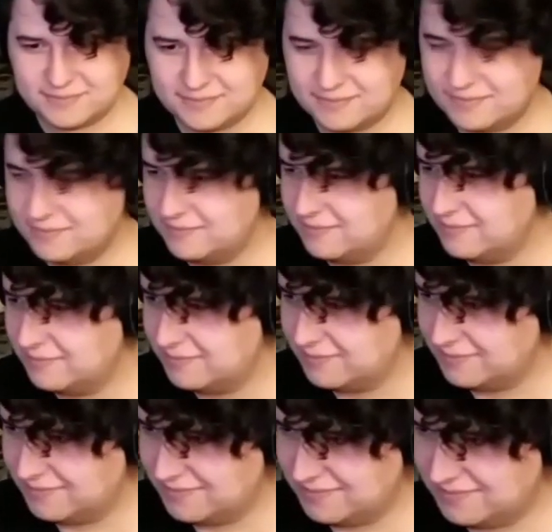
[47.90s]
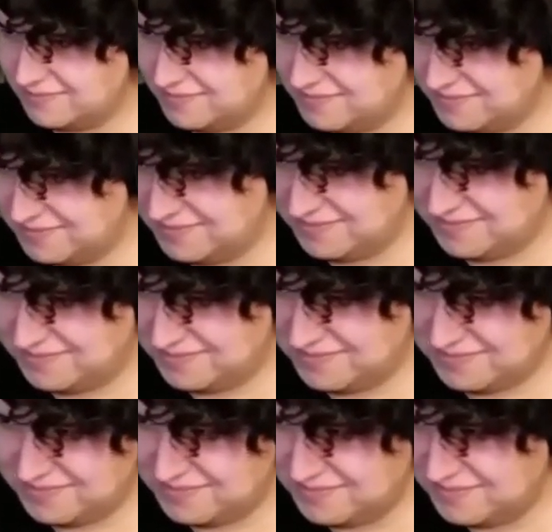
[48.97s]

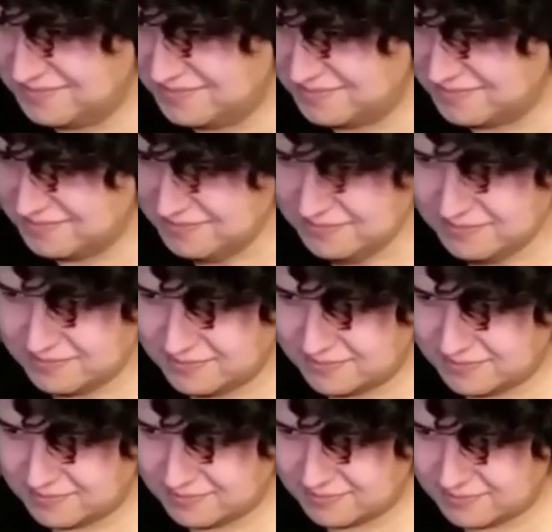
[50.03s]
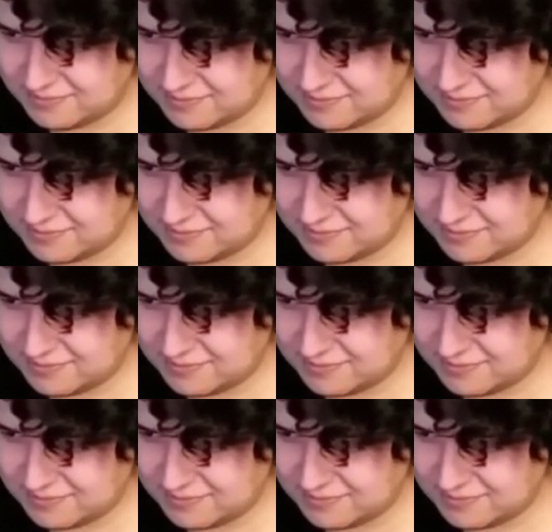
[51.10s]
(no one is talking)